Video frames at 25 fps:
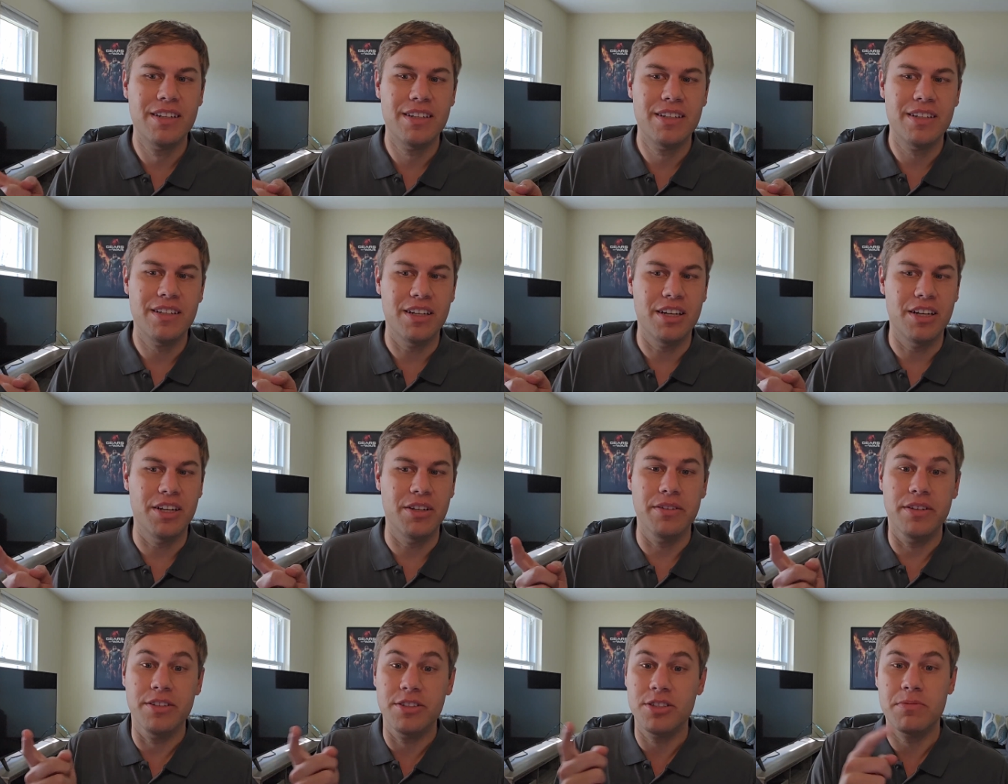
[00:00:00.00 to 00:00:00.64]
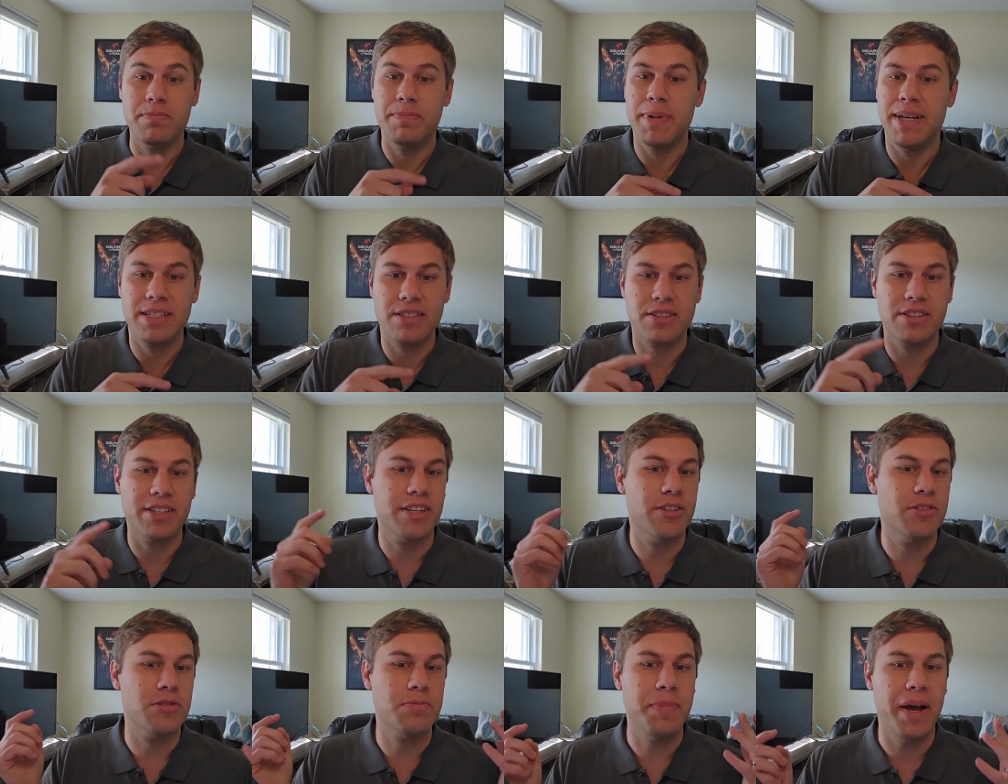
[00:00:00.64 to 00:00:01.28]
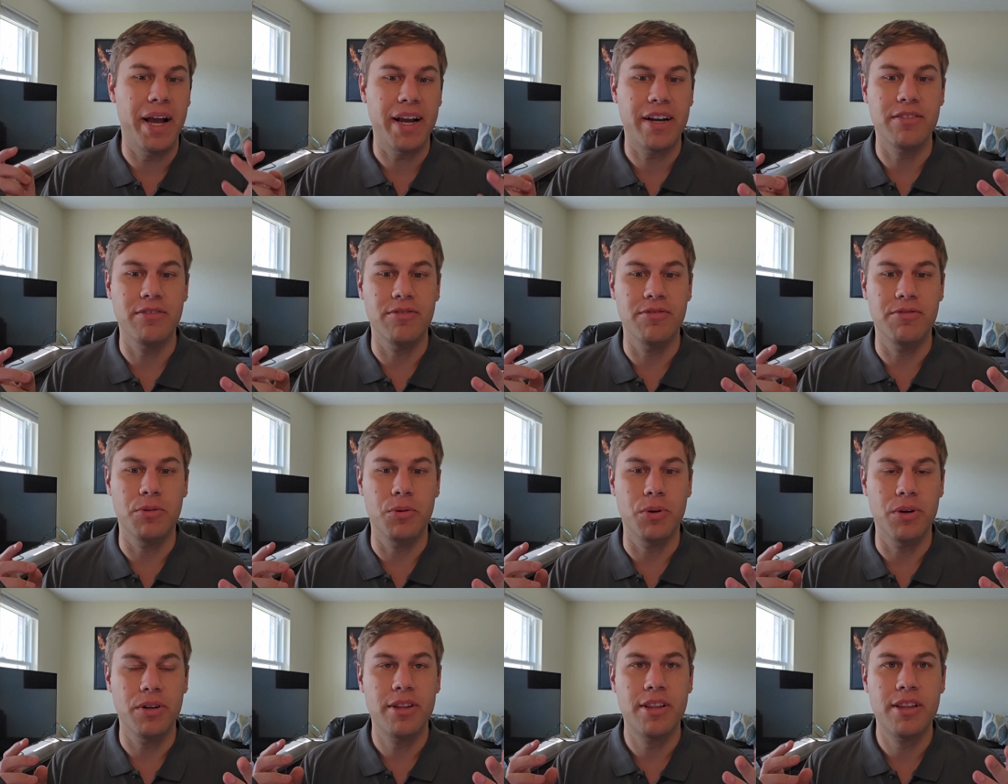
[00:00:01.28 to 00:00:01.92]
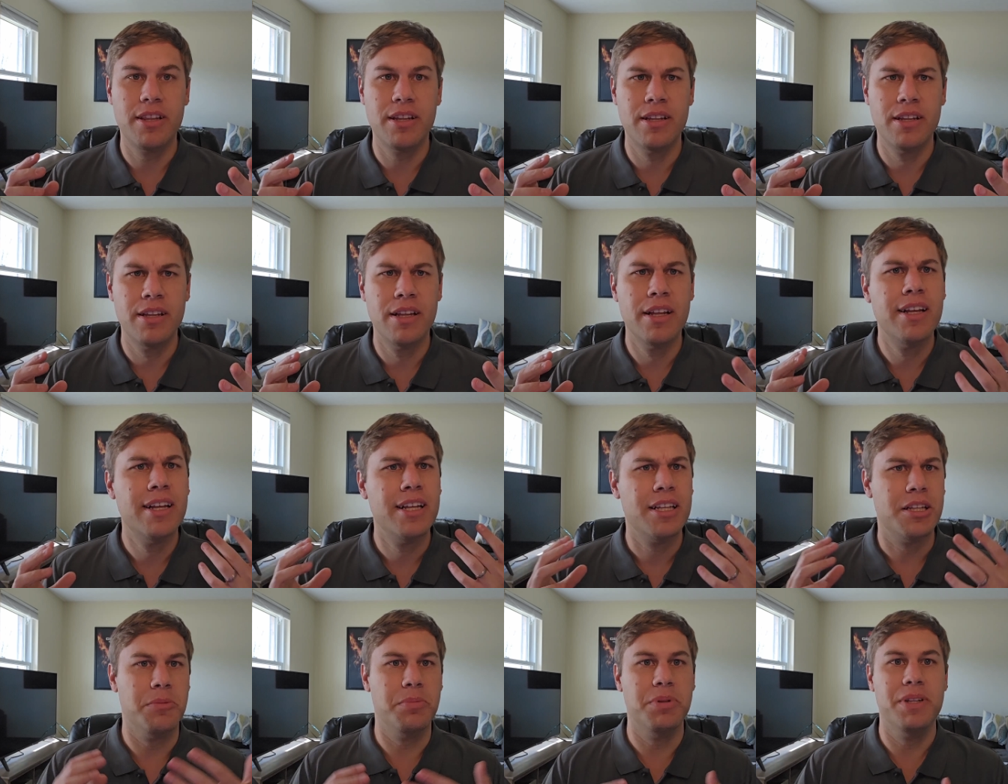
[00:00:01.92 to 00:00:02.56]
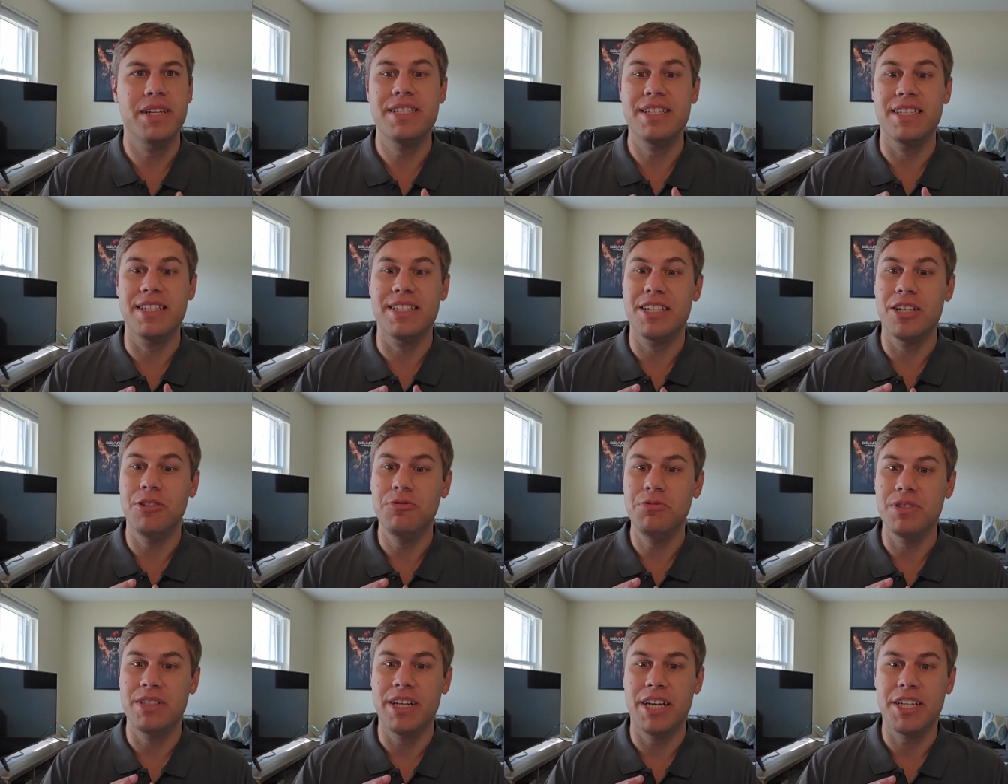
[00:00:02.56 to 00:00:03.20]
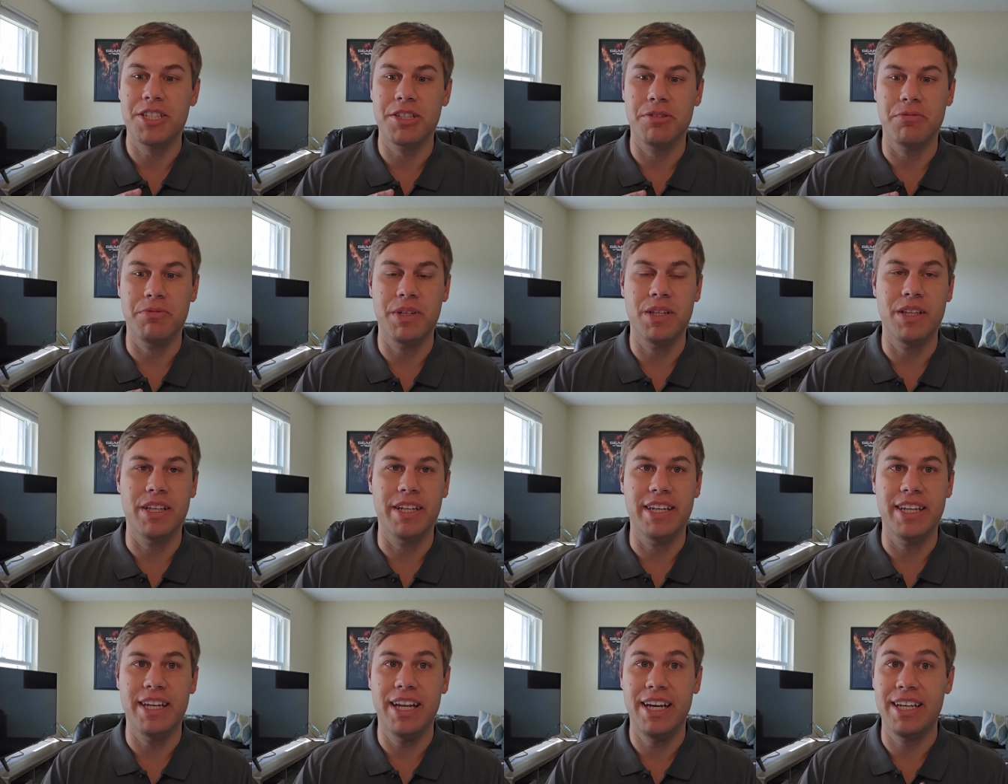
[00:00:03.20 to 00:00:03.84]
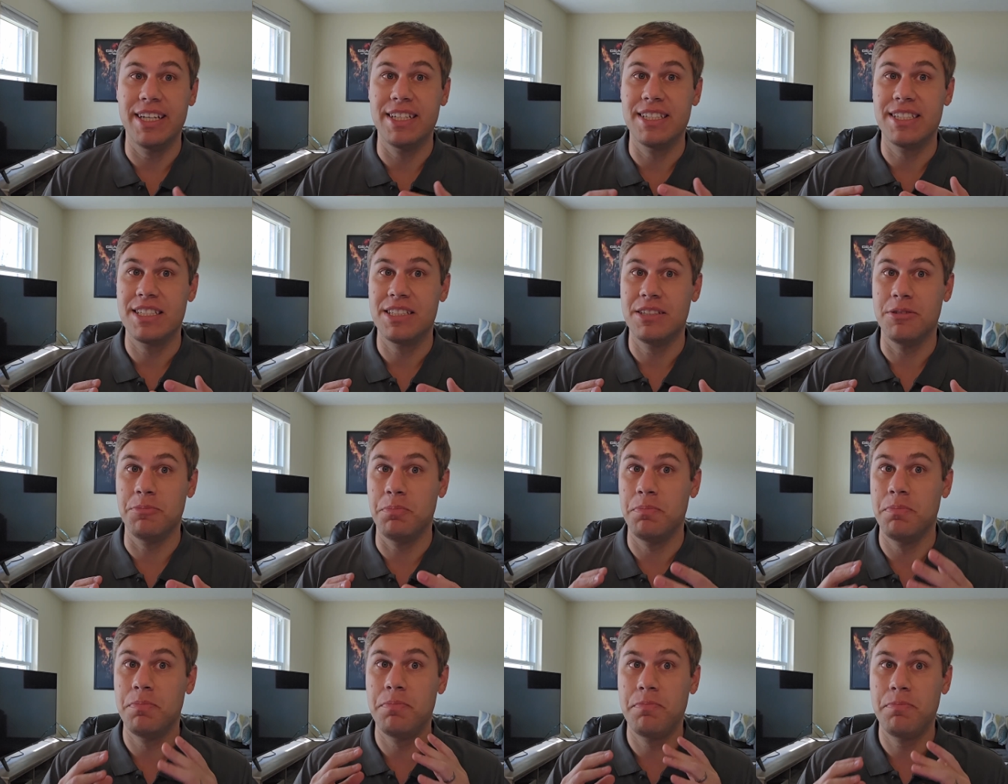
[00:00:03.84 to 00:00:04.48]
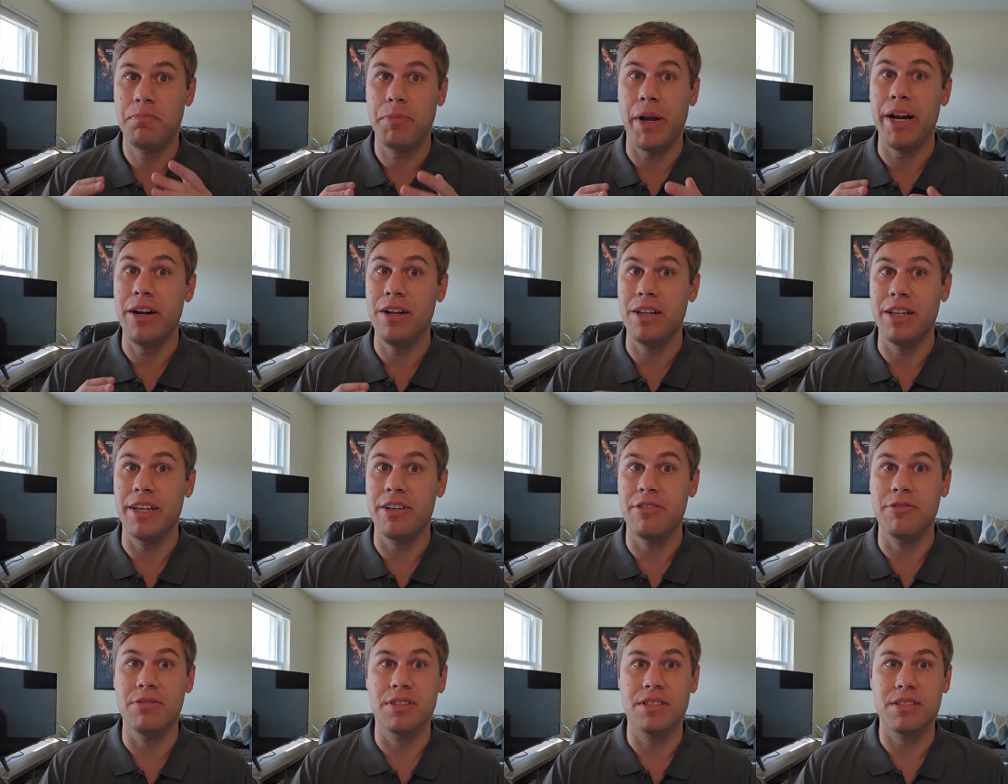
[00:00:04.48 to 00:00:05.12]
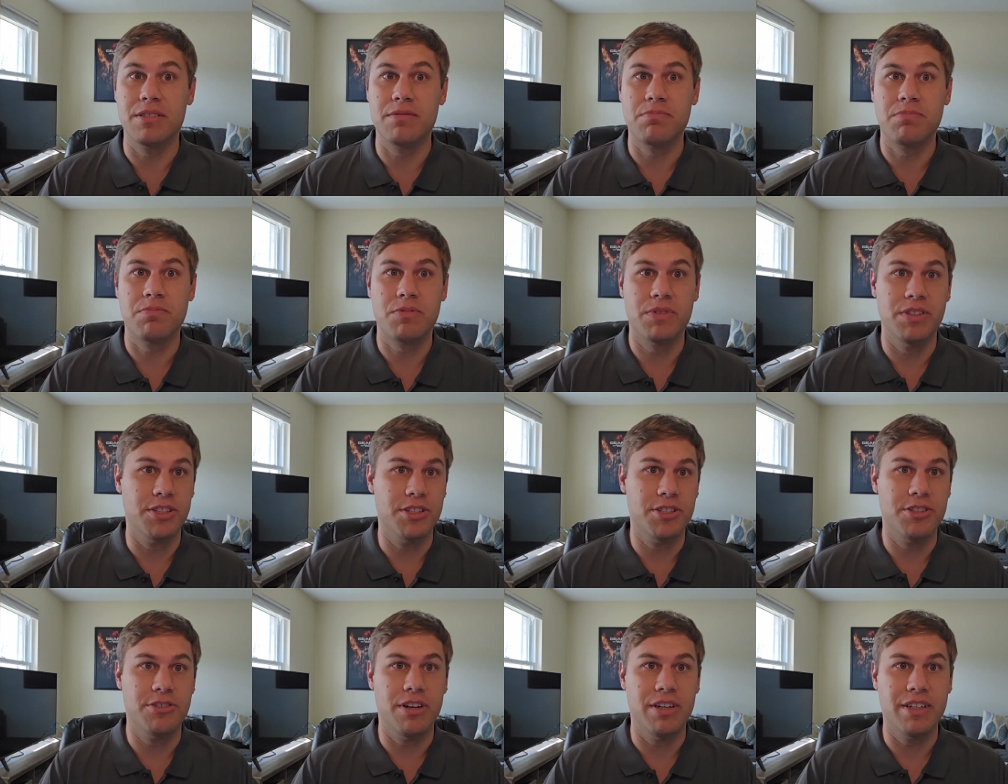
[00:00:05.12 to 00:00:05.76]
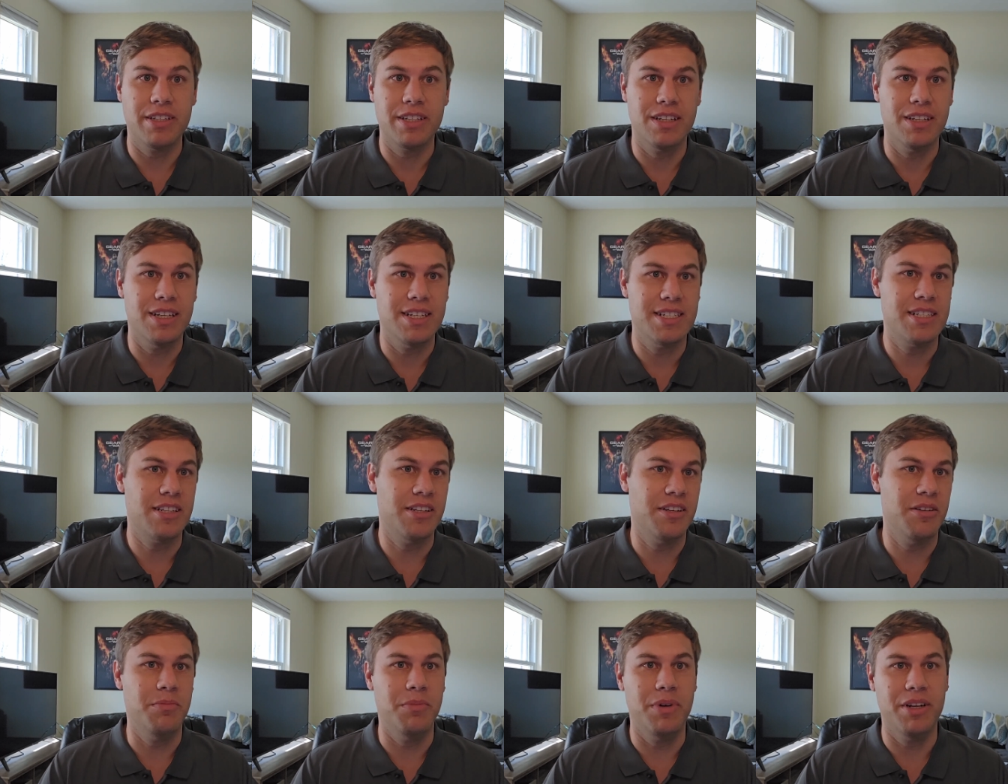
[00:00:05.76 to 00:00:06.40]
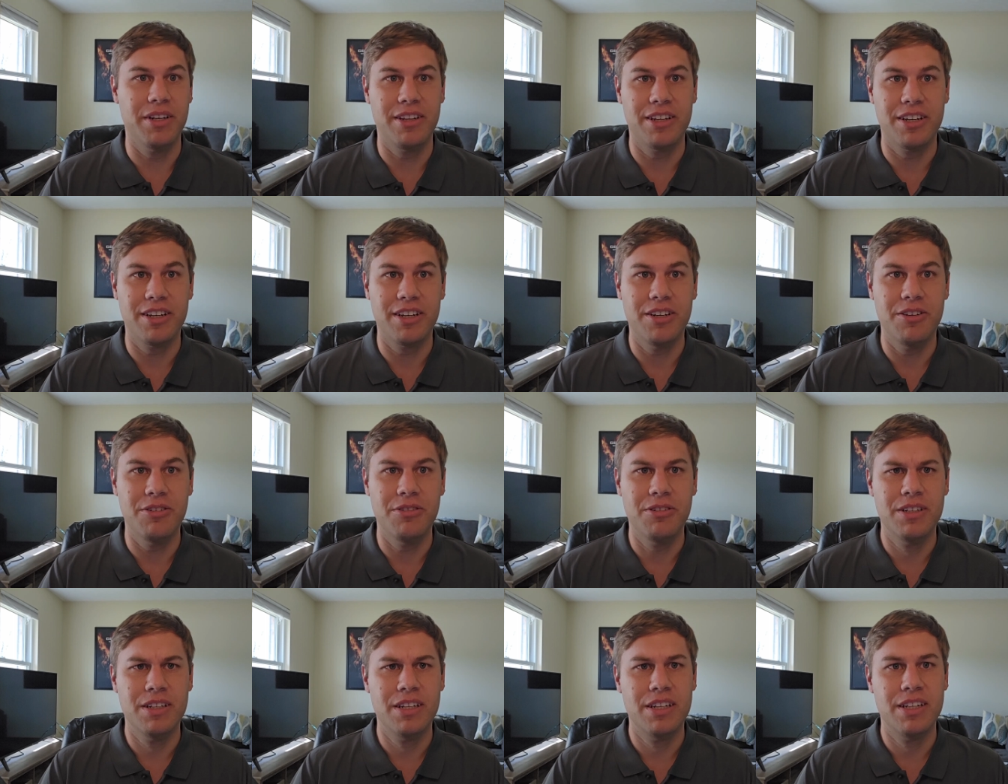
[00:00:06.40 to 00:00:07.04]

and just basically goes back and forth. The place itself was actually really nice. Apparently it was constructed less than a month ago.